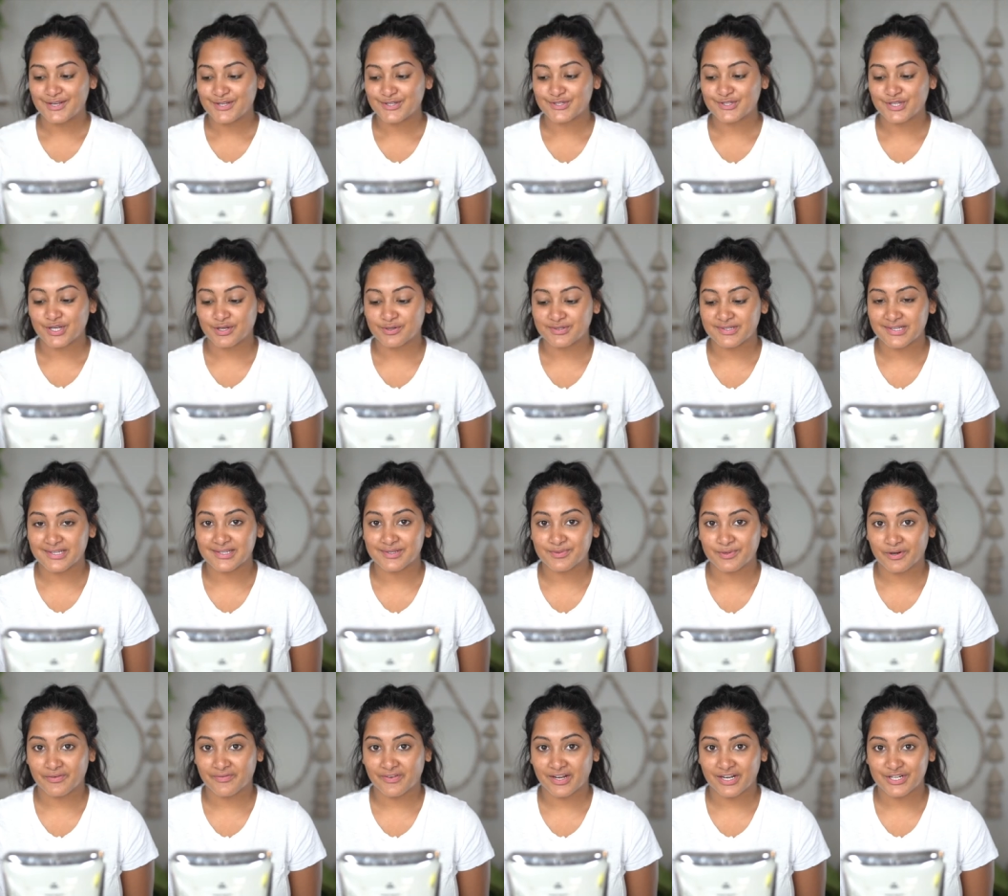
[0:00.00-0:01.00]
So since
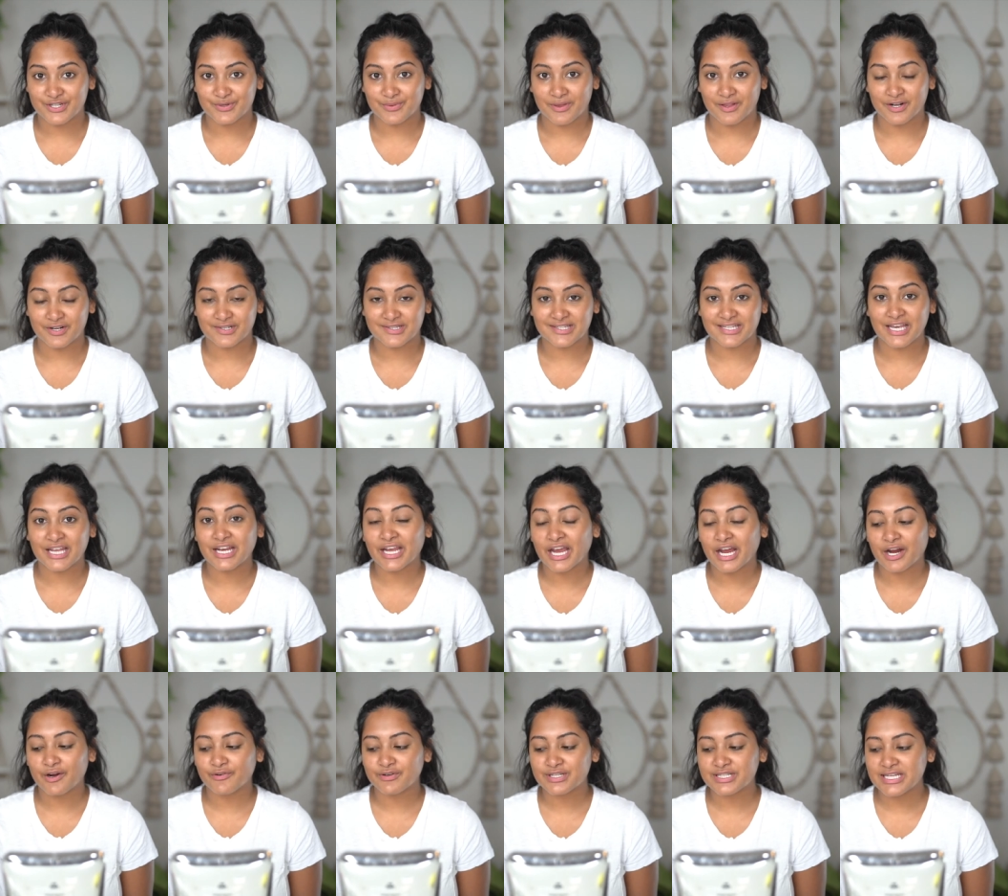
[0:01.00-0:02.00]
we're finished with our
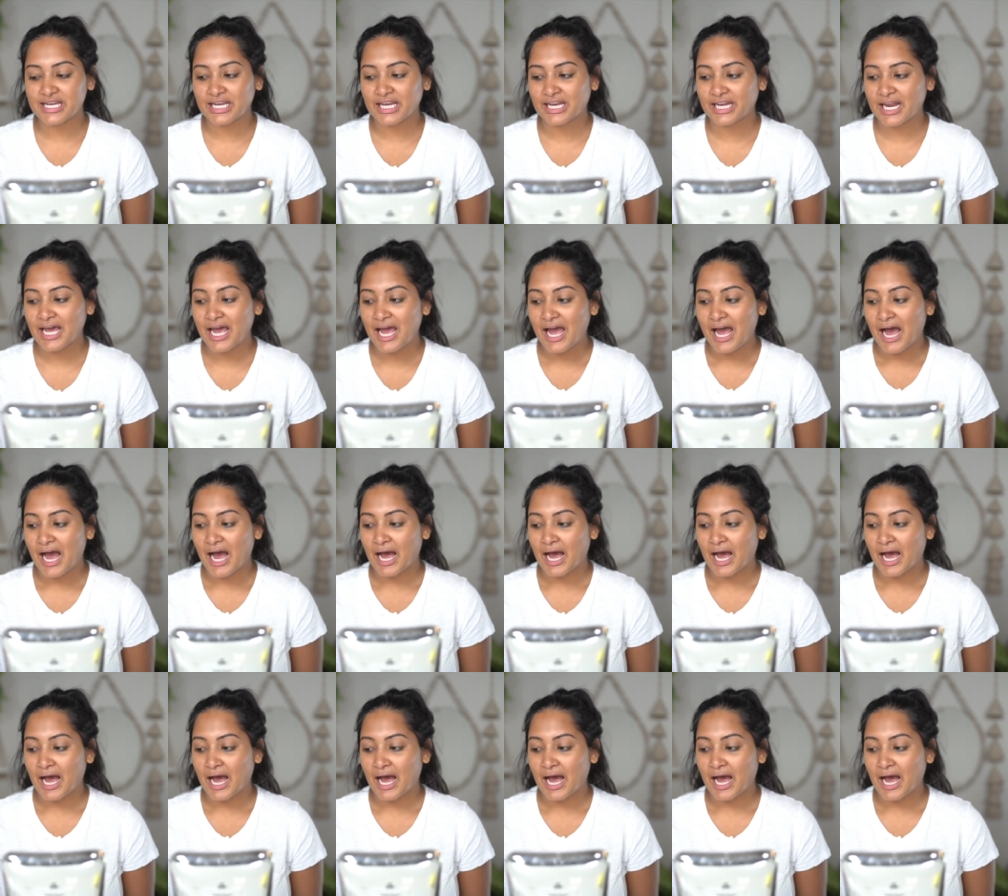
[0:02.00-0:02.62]
skincare routine,